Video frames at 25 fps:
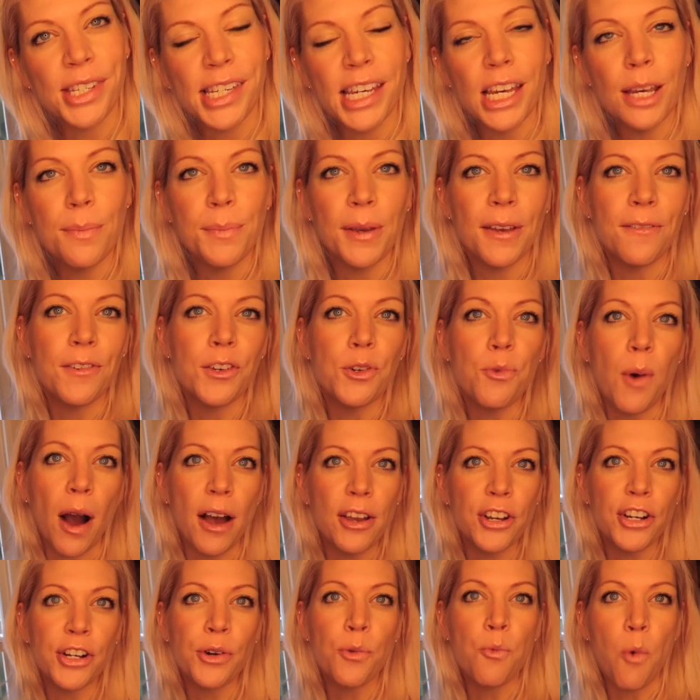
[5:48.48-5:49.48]
tip, if you
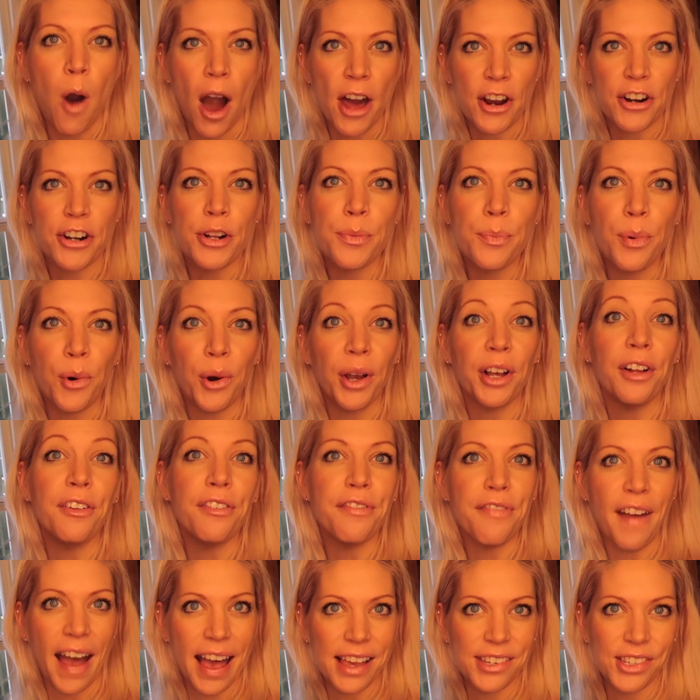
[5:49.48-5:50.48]
want your water to boil
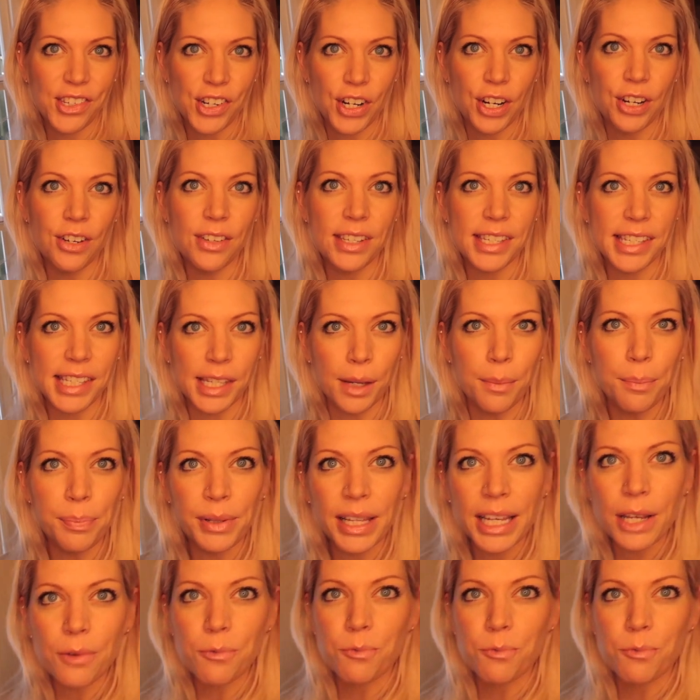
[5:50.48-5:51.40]
faster, simply